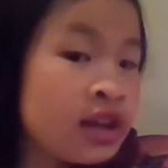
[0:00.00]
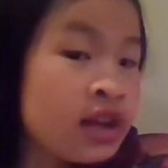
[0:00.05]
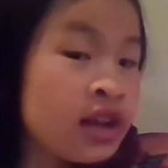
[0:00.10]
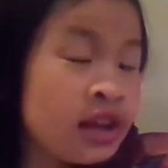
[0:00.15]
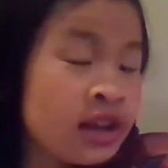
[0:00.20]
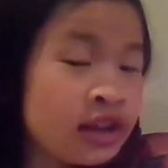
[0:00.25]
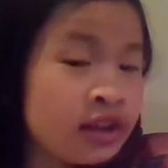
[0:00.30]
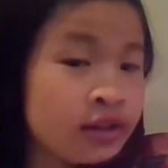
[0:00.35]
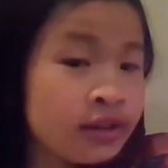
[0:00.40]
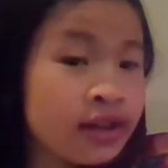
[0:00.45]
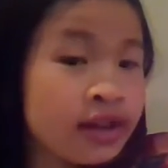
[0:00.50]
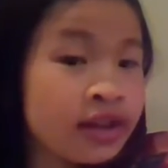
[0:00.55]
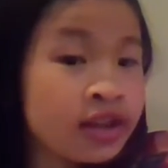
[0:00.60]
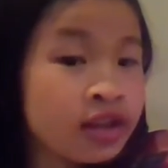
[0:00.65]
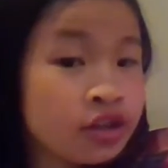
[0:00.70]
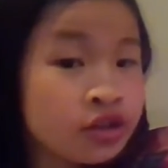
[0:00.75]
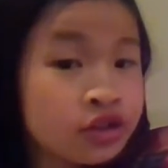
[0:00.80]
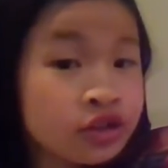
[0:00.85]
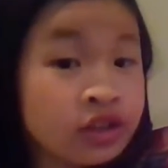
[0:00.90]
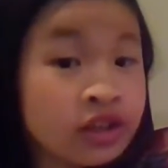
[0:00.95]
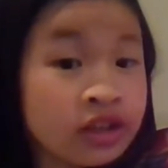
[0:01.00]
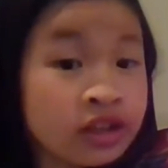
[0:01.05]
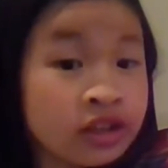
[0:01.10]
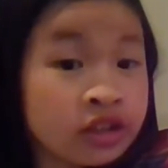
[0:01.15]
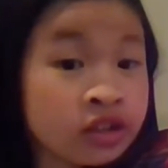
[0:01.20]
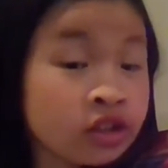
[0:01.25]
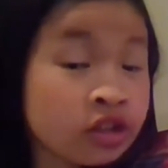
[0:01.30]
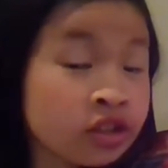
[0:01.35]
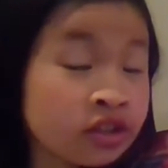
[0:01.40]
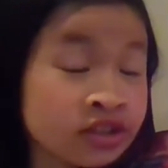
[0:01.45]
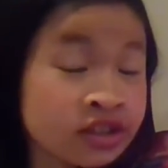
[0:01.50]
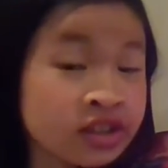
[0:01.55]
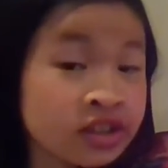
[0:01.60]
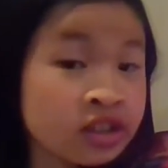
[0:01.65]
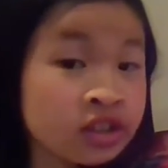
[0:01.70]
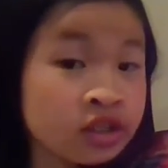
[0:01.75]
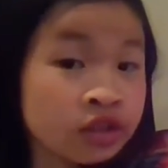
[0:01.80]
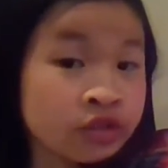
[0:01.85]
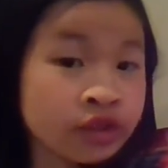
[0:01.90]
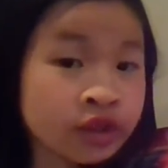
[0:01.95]
hand right here so that it doesn't
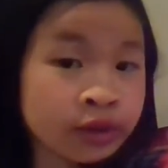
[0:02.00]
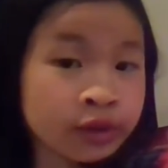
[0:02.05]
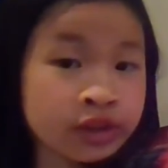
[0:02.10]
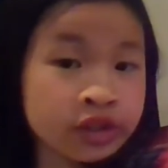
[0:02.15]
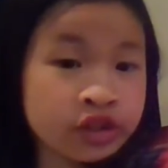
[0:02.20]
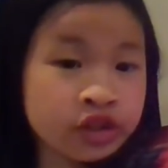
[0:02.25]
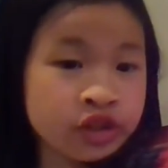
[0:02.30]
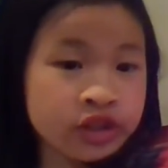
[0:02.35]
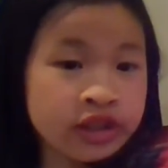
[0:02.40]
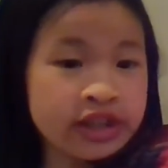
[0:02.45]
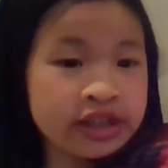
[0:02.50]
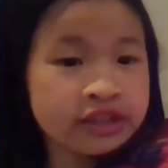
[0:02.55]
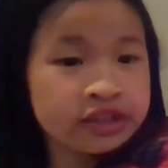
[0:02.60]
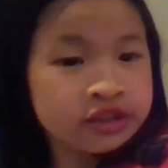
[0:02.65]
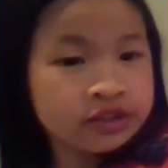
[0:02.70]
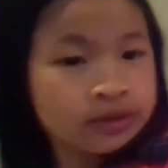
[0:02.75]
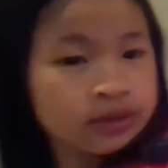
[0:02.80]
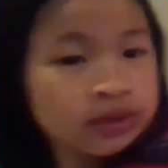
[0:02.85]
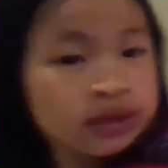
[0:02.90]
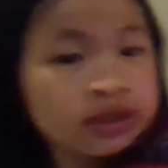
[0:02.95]
interfere with the strings.